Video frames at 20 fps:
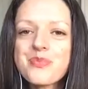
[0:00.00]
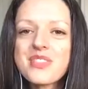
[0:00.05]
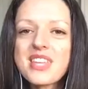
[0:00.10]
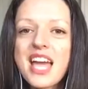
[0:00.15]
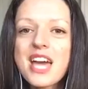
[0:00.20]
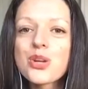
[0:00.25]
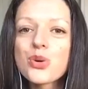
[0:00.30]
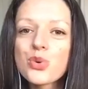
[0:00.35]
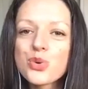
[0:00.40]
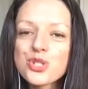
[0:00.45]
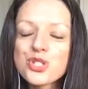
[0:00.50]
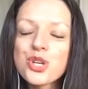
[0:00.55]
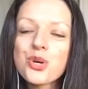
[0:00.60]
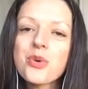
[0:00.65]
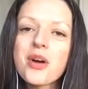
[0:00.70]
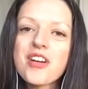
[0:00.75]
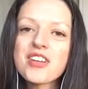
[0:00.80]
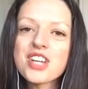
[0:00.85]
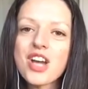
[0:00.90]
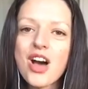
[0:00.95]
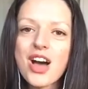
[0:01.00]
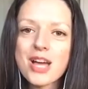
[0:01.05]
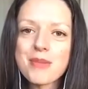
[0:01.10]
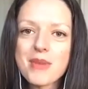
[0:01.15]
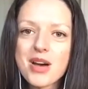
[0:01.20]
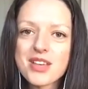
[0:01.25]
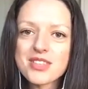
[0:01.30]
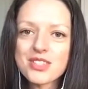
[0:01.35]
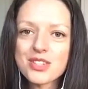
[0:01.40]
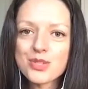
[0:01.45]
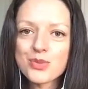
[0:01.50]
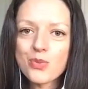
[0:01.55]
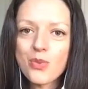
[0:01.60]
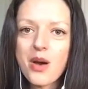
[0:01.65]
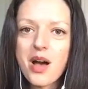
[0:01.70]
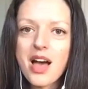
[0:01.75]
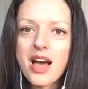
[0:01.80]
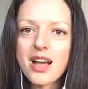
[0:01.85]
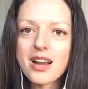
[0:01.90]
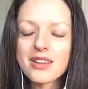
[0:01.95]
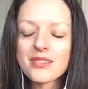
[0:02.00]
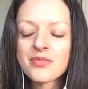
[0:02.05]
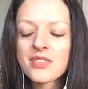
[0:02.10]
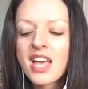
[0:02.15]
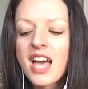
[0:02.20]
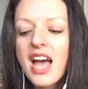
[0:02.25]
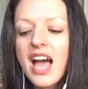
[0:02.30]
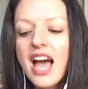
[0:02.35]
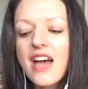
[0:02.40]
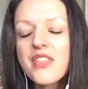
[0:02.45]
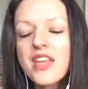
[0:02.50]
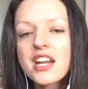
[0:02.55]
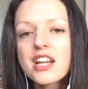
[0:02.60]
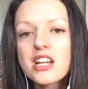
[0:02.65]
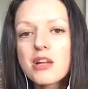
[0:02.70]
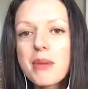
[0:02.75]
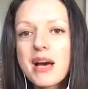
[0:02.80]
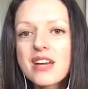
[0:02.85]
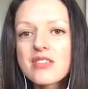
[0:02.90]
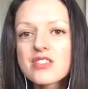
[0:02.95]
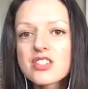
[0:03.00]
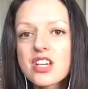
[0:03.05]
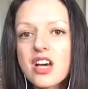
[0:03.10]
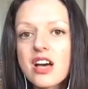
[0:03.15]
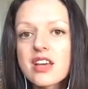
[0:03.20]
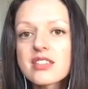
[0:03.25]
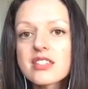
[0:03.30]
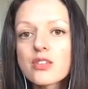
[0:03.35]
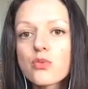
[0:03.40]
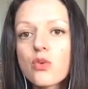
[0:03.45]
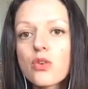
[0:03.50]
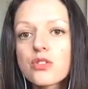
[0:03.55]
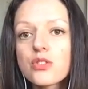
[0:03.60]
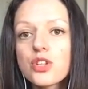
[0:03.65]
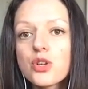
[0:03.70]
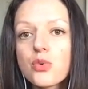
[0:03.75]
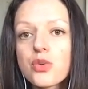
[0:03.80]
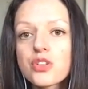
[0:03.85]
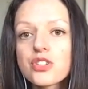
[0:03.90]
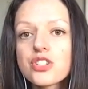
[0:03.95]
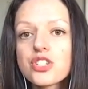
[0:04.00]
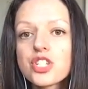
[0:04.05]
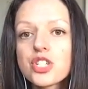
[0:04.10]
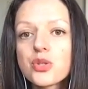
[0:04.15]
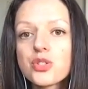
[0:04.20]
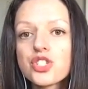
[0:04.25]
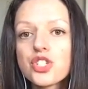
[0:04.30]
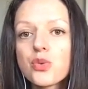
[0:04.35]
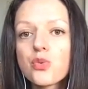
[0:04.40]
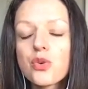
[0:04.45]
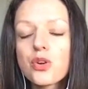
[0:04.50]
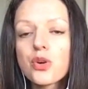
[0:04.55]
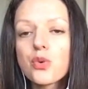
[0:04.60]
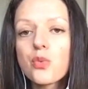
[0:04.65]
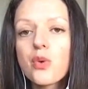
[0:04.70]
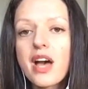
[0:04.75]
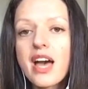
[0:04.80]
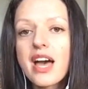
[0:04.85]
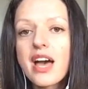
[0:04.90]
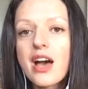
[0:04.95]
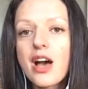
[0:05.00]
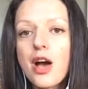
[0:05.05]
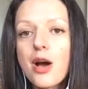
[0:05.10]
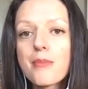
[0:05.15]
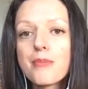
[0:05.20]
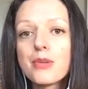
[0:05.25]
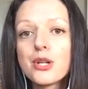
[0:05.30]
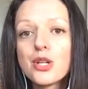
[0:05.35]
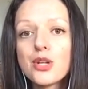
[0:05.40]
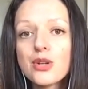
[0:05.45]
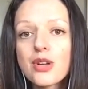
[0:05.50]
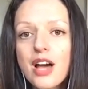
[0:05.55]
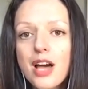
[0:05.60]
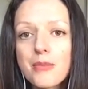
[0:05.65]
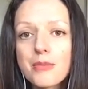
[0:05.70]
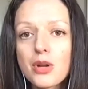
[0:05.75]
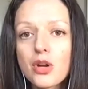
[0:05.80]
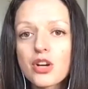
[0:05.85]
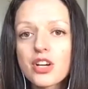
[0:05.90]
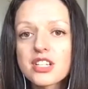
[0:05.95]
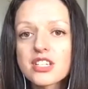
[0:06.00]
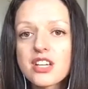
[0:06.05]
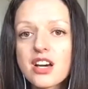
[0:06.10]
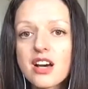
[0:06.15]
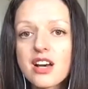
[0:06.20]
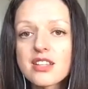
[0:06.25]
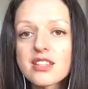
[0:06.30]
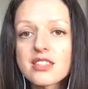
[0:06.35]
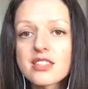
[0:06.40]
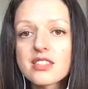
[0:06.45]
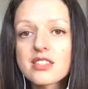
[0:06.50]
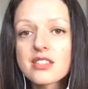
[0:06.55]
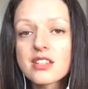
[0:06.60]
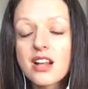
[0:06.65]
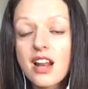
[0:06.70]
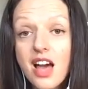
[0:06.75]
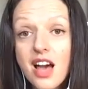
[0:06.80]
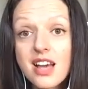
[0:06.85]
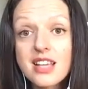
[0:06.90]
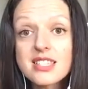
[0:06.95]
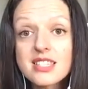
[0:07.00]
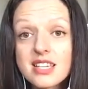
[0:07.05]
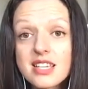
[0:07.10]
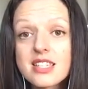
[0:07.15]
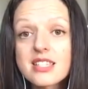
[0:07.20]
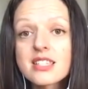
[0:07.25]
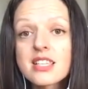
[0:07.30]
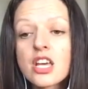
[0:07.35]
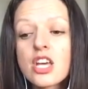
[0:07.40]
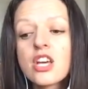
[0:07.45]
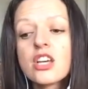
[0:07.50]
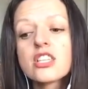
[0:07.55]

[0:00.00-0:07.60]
And also wear an eye mask as well. And then at about dusk, what you want to do is you want to wear blue light blocker glasses.